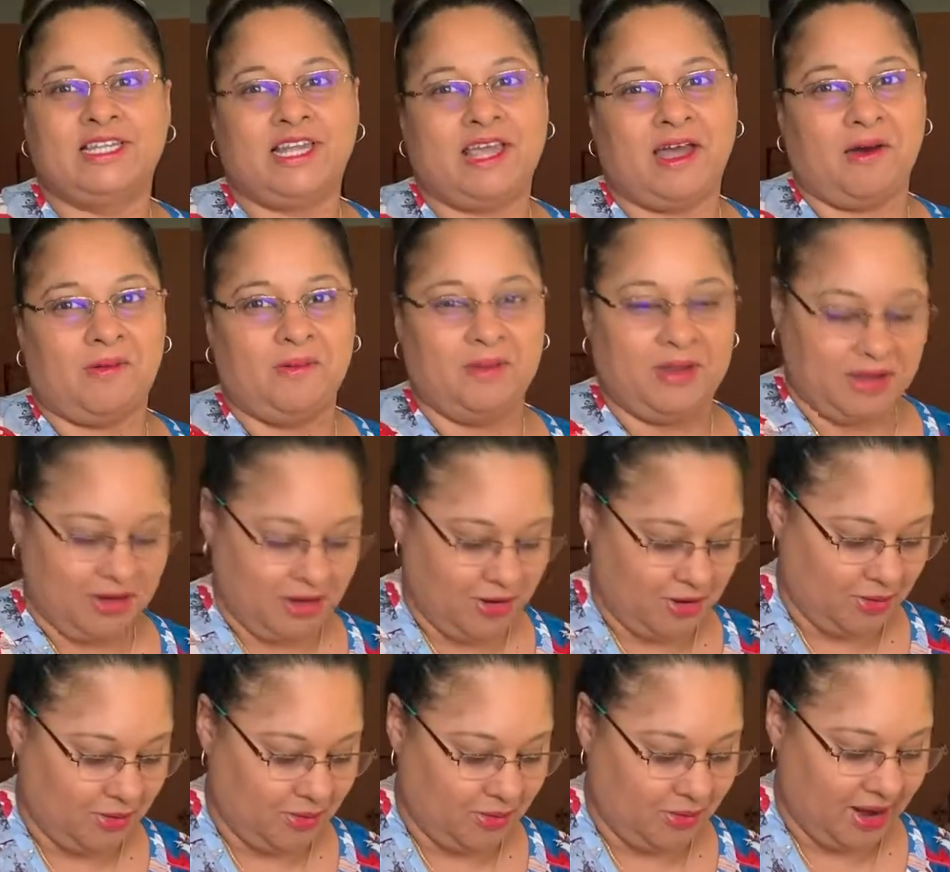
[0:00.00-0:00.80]
coming
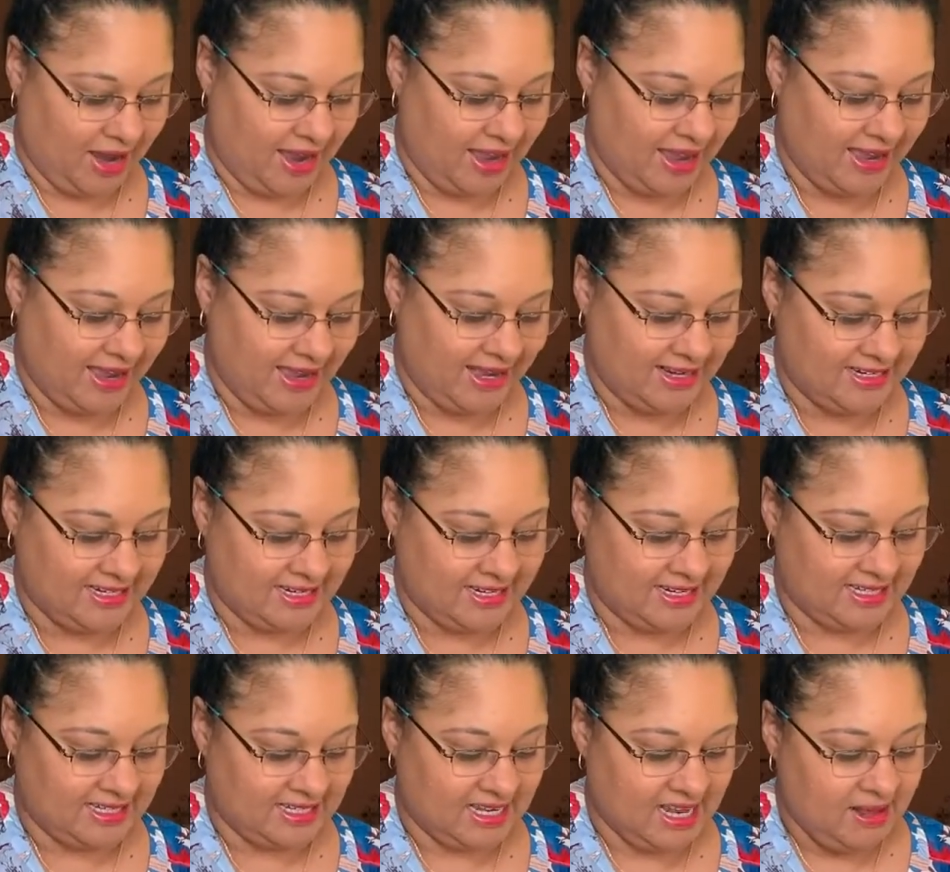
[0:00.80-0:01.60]
your way, because
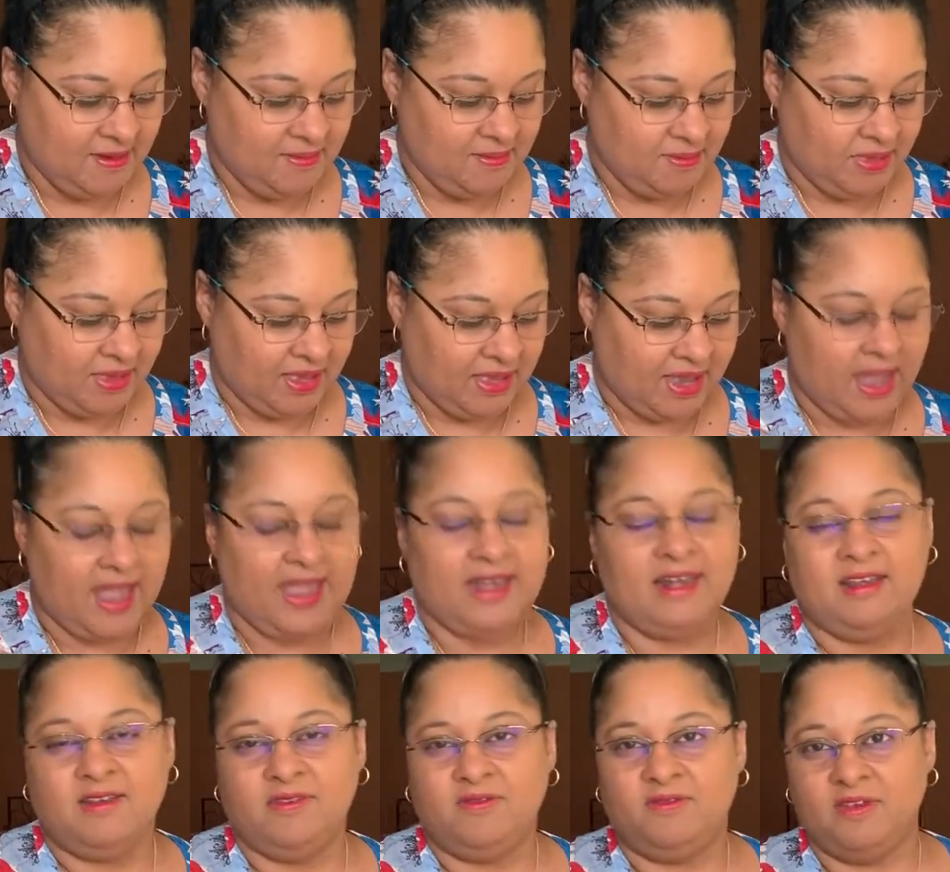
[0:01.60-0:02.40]
it's
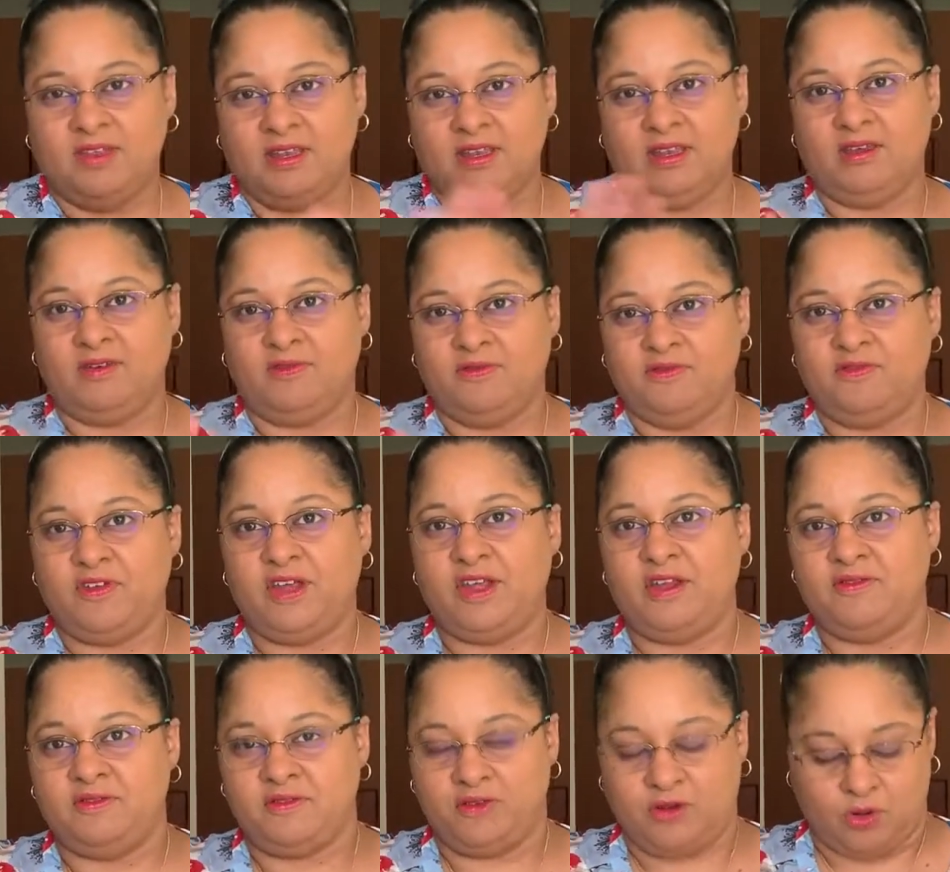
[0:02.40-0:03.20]
kind of in the
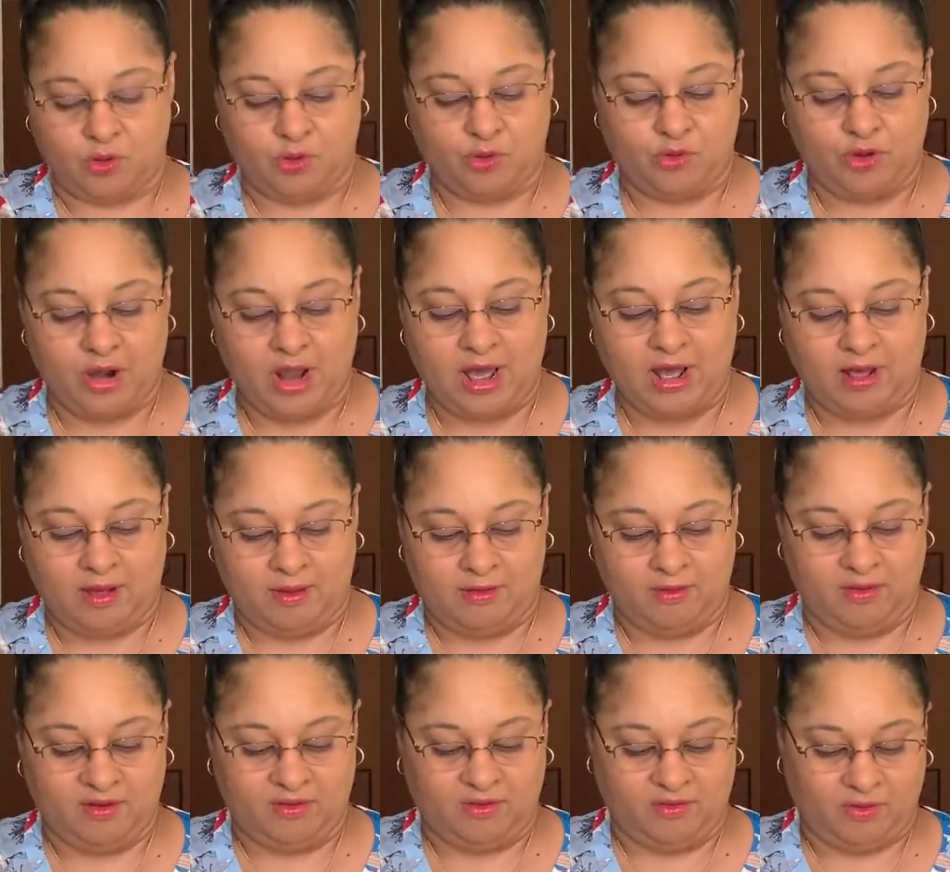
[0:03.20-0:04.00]
favorite
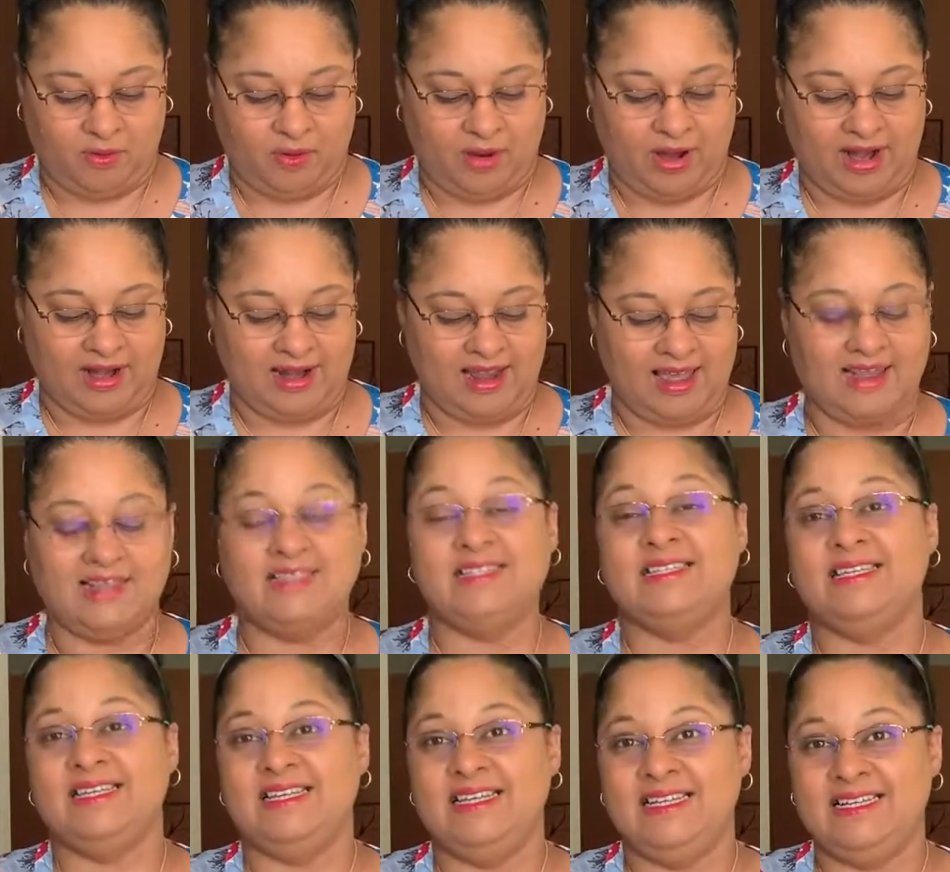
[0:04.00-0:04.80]
realm of where I like
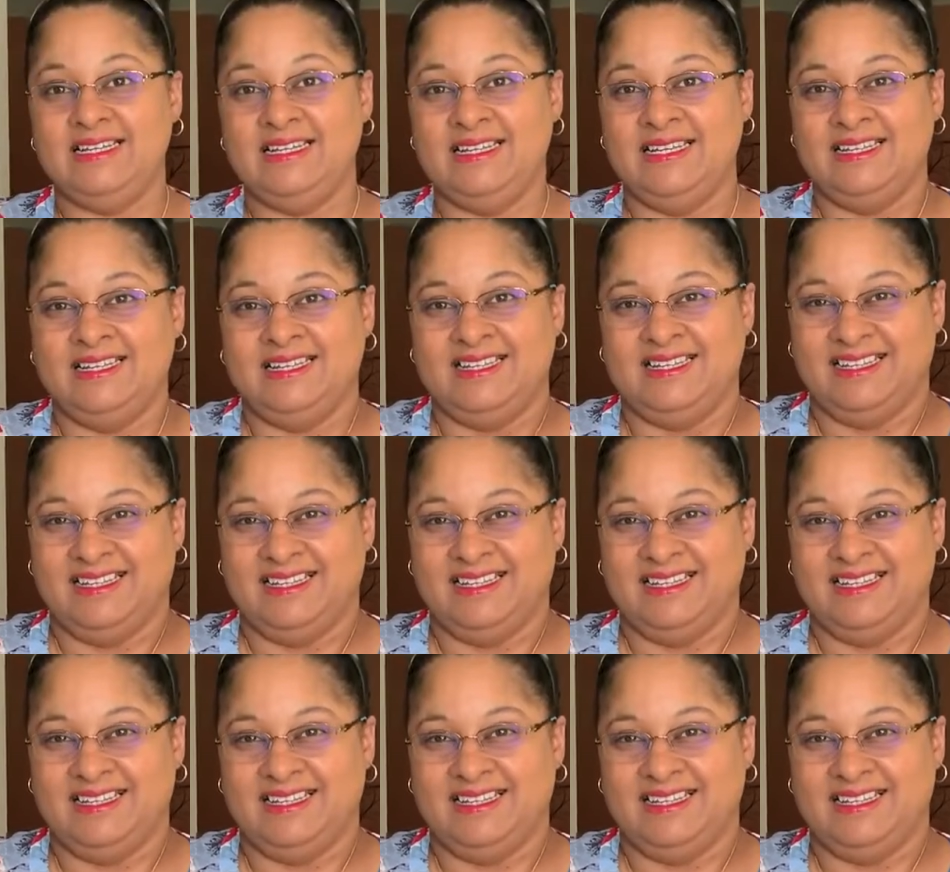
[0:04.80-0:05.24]
to eat.